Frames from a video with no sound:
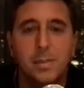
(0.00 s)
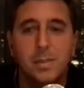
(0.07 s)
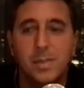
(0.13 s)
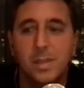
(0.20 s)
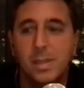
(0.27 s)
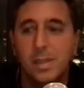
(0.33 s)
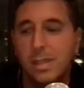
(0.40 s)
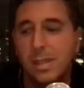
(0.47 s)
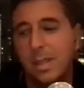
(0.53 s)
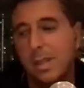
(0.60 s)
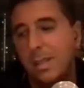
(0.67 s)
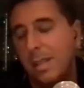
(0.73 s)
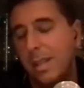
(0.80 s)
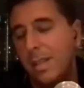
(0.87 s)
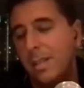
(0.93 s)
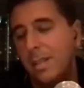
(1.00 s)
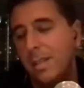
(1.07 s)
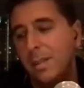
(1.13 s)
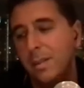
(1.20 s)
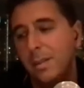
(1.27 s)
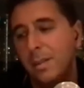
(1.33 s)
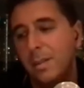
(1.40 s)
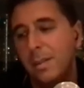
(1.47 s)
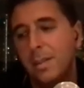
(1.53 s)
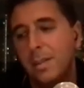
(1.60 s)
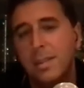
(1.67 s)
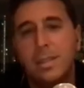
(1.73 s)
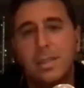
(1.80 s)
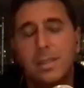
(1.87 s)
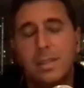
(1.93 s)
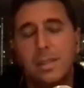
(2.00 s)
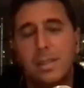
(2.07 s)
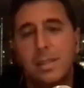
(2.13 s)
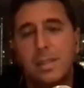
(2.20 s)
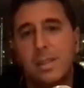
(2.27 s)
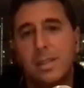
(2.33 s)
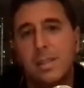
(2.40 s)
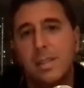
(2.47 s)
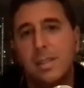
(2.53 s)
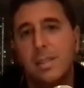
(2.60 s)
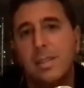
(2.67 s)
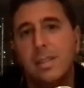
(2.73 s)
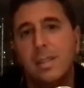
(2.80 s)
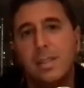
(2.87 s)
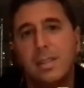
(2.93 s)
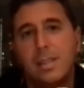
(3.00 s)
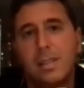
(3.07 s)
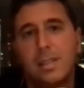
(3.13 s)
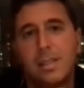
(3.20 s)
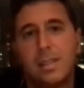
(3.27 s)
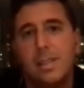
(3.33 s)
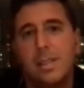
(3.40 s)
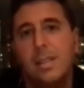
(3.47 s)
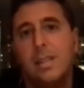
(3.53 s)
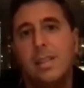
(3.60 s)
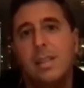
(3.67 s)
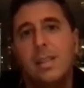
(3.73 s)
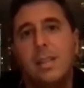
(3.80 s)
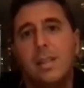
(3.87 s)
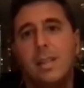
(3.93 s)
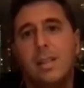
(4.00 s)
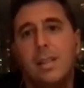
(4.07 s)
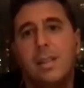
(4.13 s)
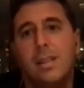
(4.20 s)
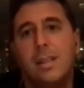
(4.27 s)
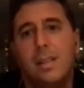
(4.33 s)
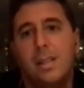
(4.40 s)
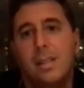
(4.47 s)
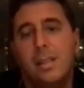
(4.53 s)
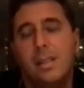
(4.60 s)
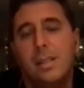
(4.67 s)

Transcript: This person isn't speaking.